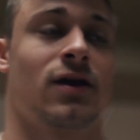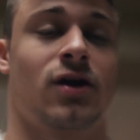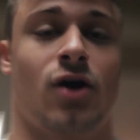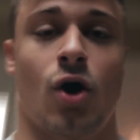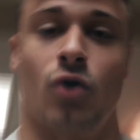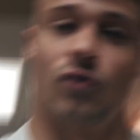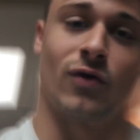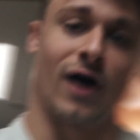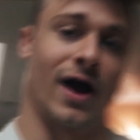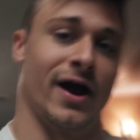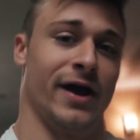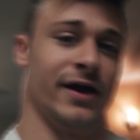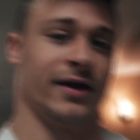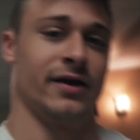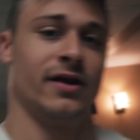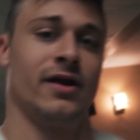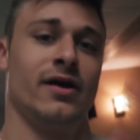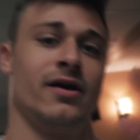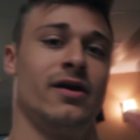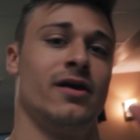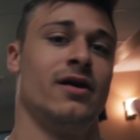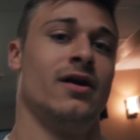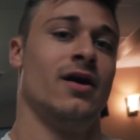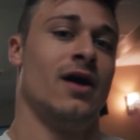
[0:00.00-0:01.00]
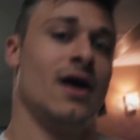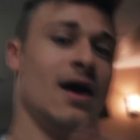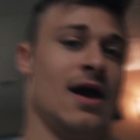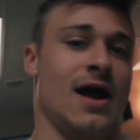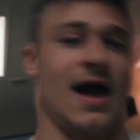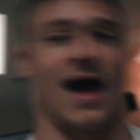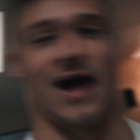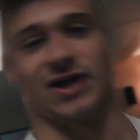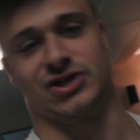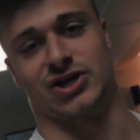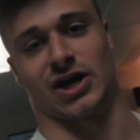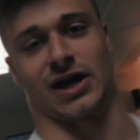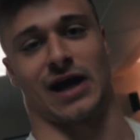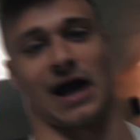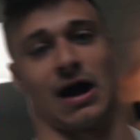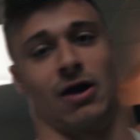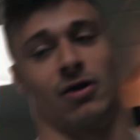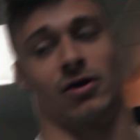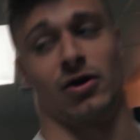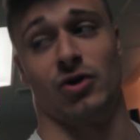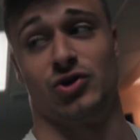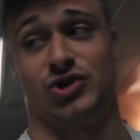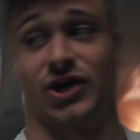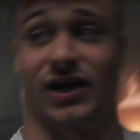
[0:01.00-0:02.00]
Code Ryan at
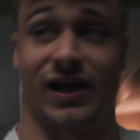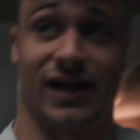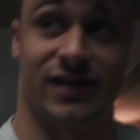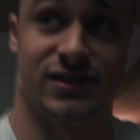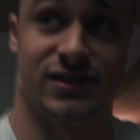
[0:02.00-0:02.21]
checkout, go check